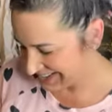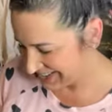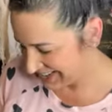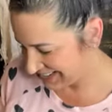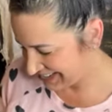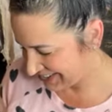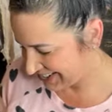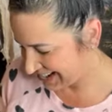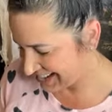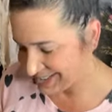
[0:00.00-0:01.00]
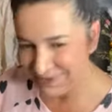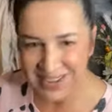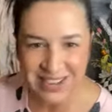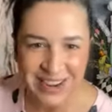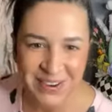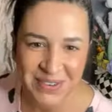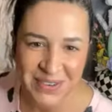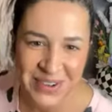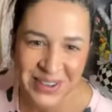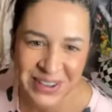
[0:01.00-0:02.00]
She said her husband,
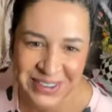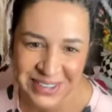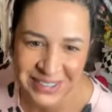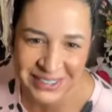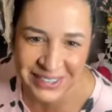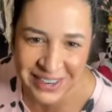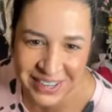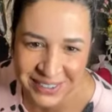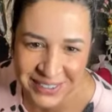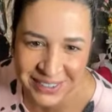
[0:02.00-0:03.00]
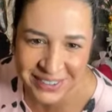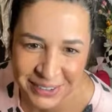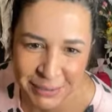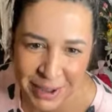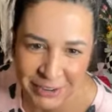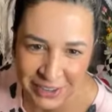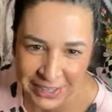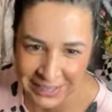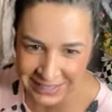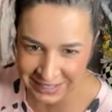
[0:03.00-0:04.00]
she told her husband they're a bad right.
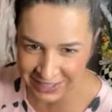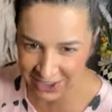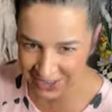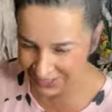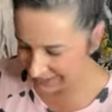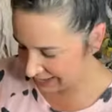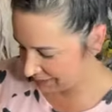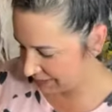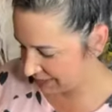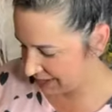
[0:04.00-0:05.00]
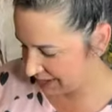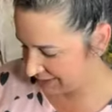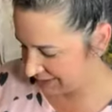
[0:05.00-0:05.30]
He's not excited about that.